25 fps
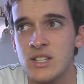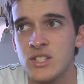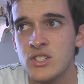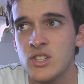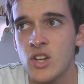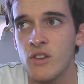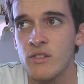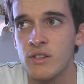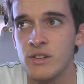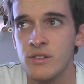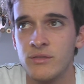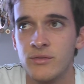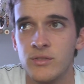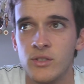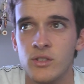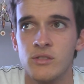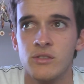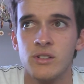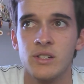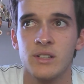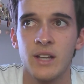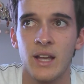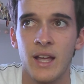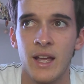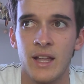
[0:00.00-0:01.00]
sorry
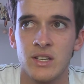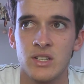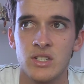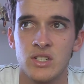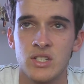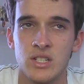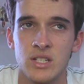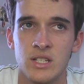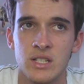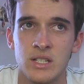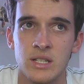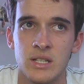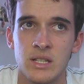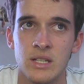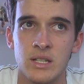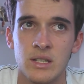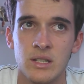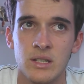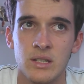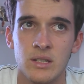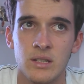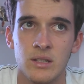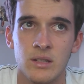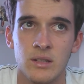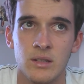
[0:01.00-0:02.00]
for it and she
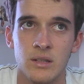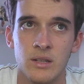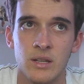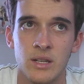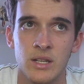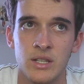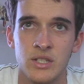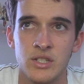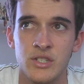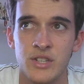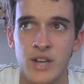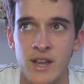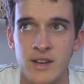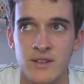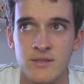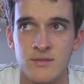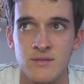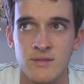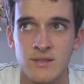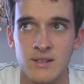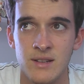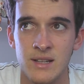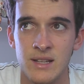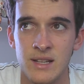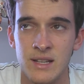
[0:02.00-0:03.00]
is
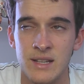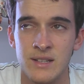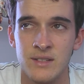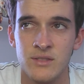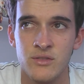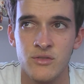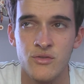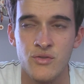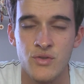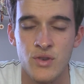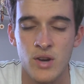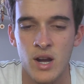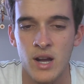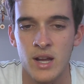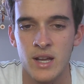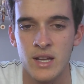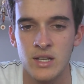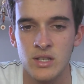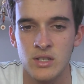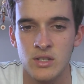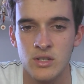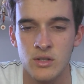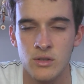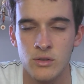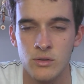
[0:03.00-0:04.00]
genuinely
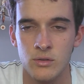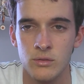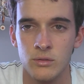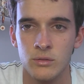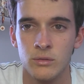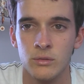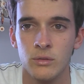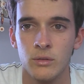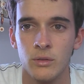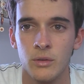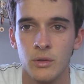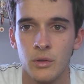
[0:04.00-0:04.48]
trying to